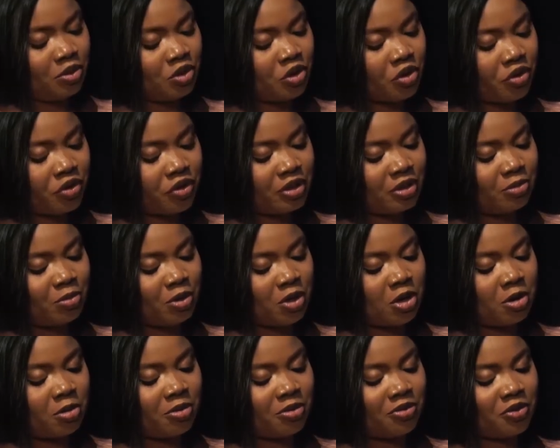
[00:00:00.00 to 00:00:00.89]
Doris
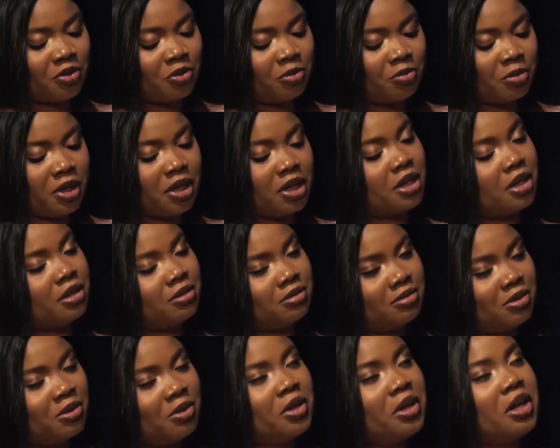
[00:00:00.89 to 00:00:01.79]
become a filmmaker.
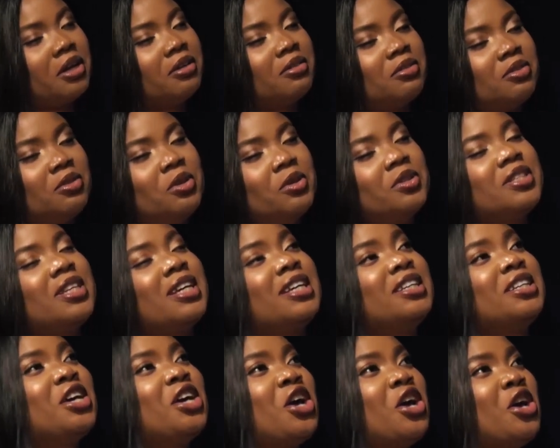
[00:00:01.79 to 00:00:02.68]
Okay,
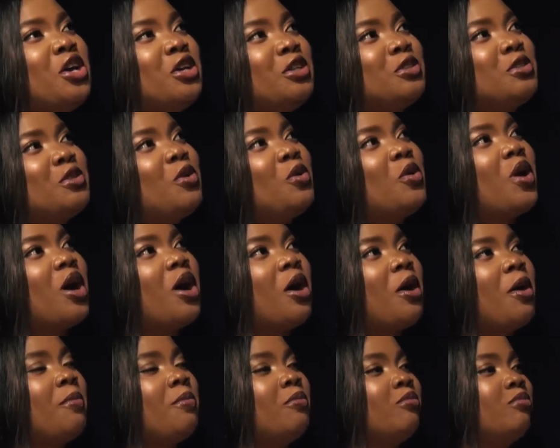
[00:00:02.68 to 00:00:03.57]
noted. So,
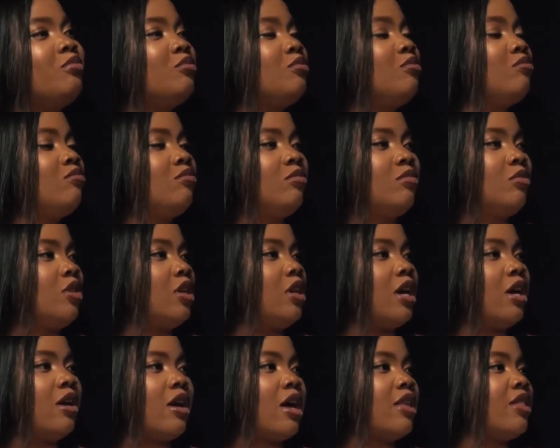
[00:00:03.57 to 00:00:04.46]

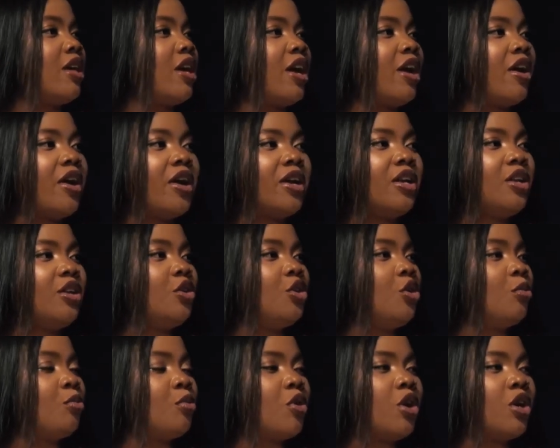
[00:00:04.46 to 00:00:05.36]
are there any
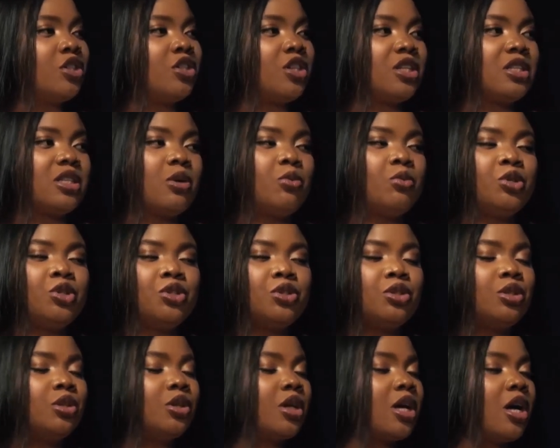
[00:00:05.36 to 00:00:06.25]
new projects that we
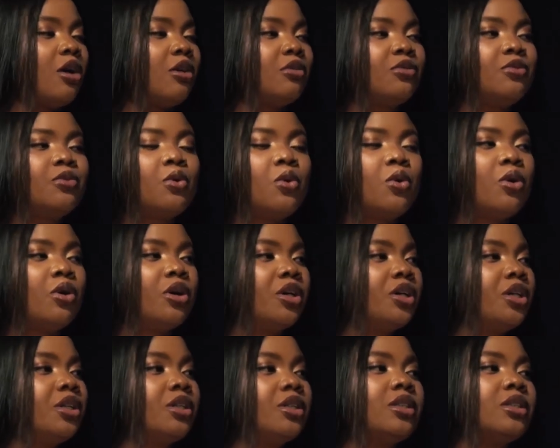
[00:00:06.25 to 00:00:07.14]
should look out for?